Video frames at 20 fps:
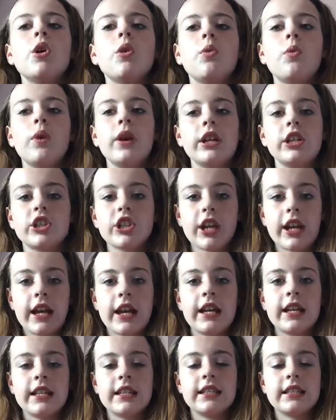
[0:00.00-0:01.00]
which
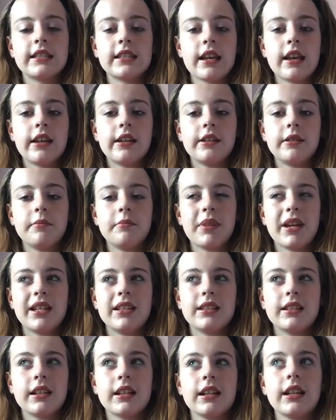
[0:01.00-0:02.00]
is
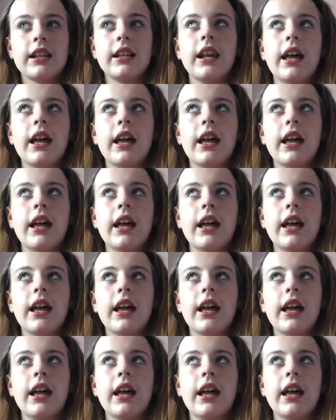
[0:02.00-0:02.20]
basically